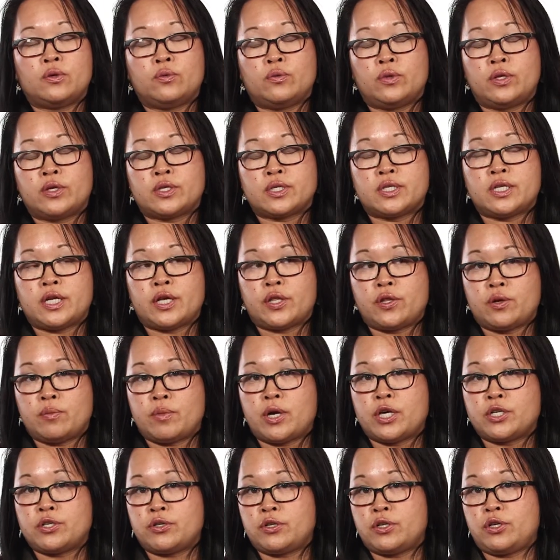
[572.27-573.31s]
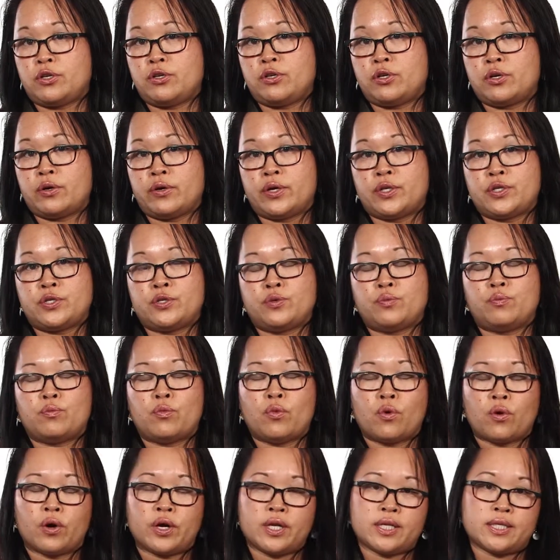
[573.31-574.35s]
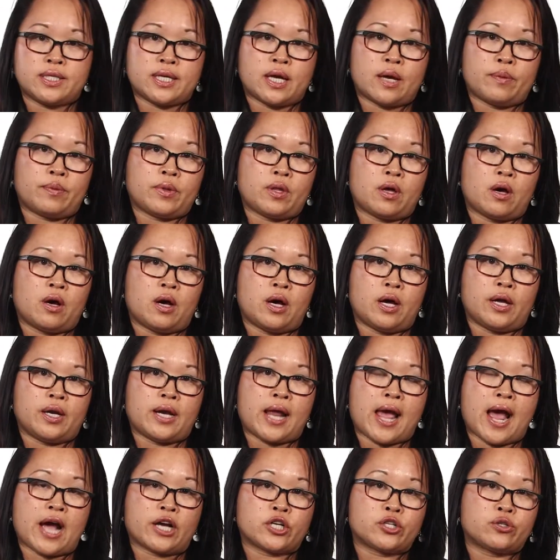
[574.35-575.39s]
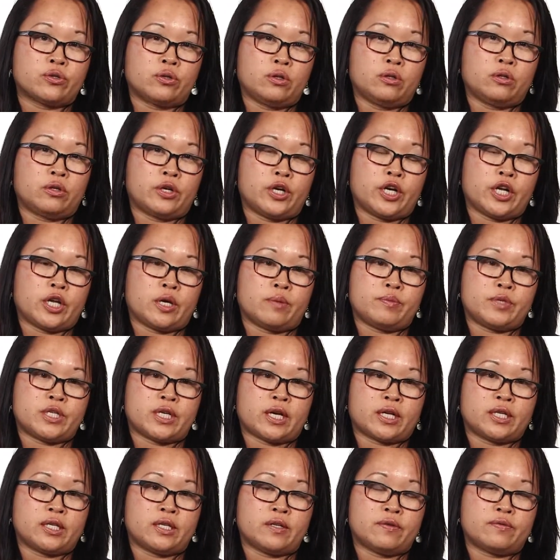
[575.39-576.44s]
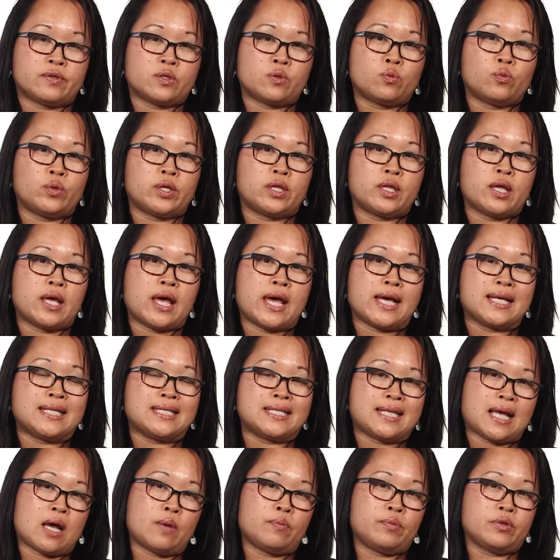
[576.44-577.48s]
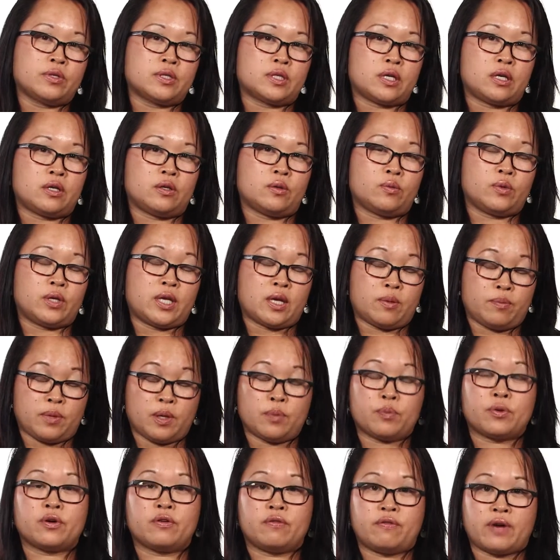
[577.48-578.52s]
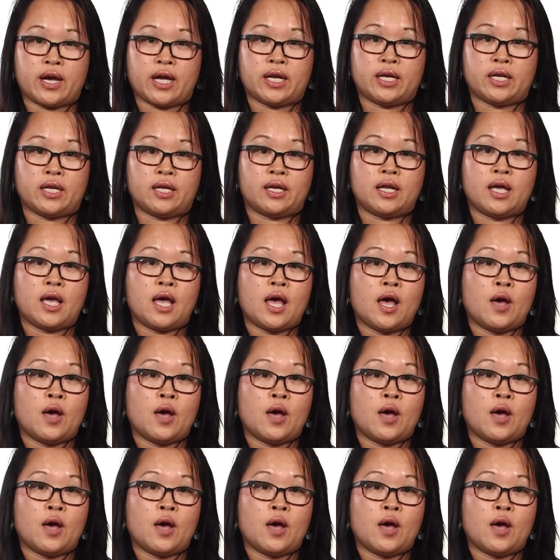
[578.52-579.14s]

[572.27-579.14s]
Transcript: there's another module that you can go into more in depth on actual learning objectives with examples that can be provided.